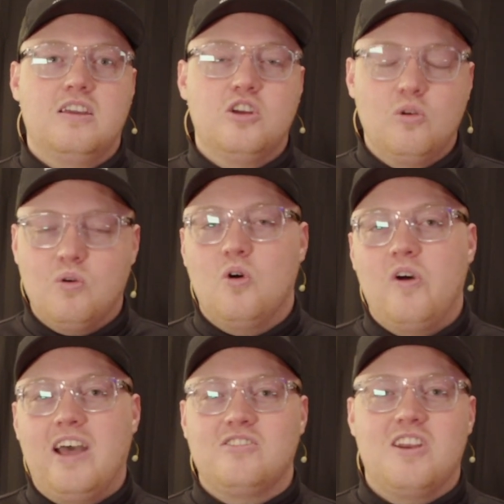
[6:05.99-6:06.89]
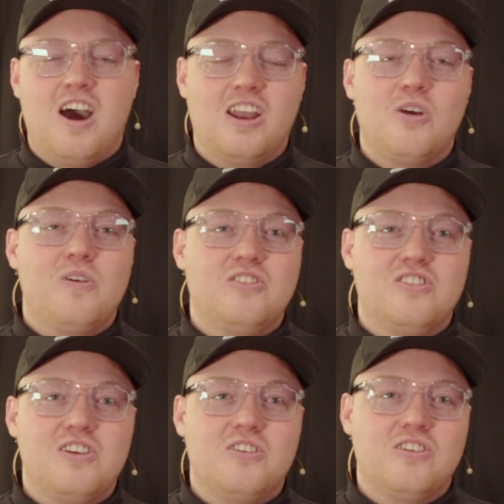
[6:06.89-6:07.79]
Your role as an audio
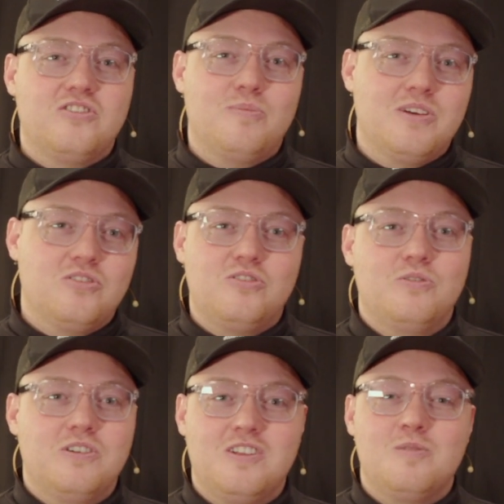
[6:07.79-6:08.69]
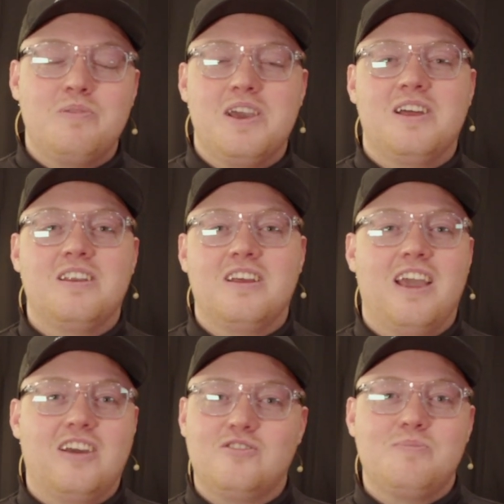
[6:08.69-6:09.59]
engineer is to be a steward of the band
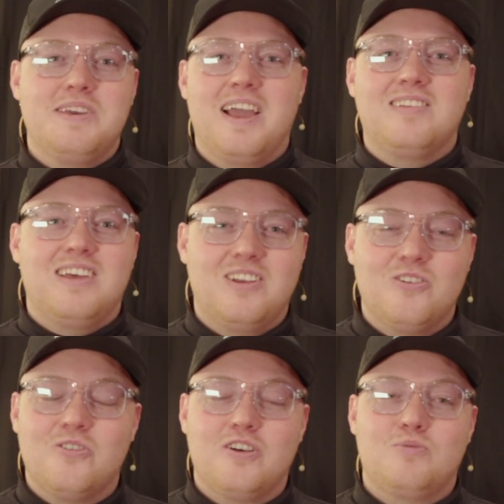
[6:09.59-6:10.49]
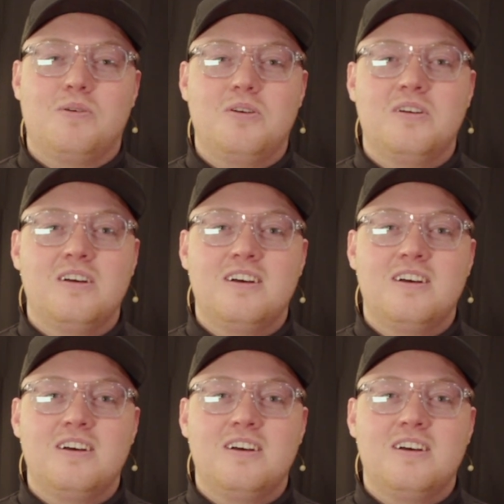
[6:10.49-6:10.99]
and to be a technical expert.